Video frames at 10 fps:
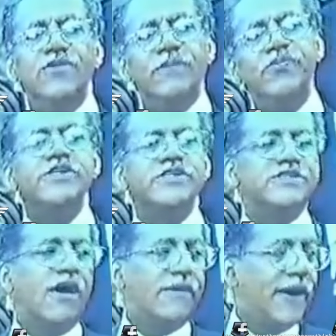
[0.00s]
What
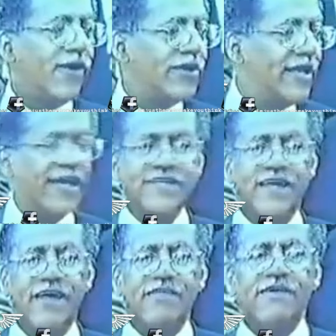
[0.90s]
preachers talk about when they get
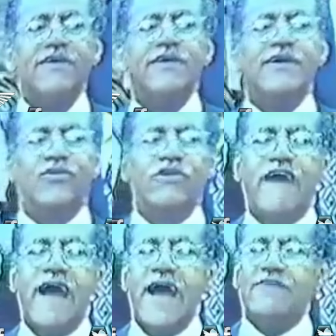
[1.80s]
together. Yo, pay
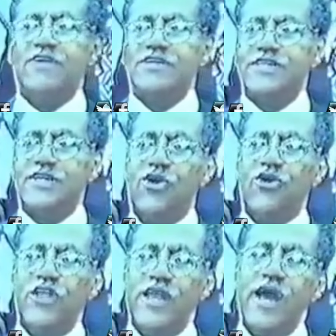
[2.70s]
and
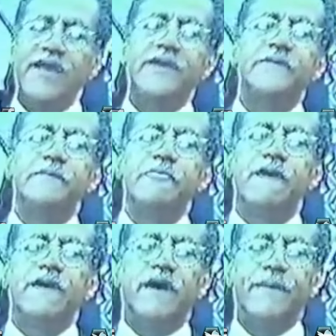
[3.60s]
all what you're fixing to
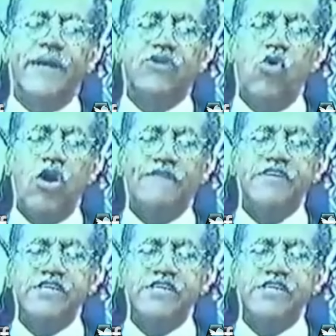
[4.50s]
hear now. About a quarter